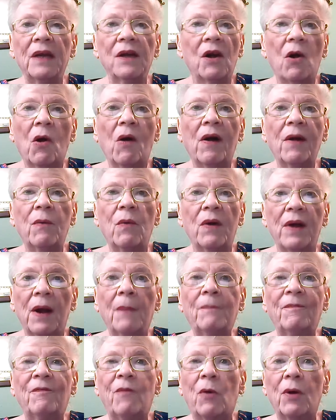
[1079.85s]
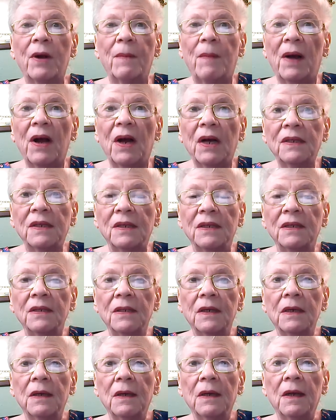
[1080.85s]
It already went up 40 bucks.
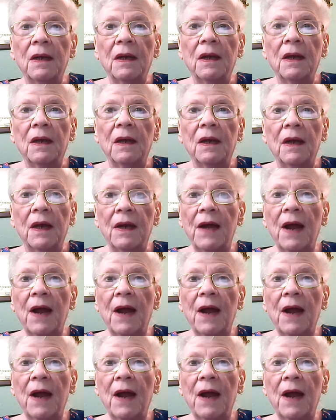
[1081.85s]
And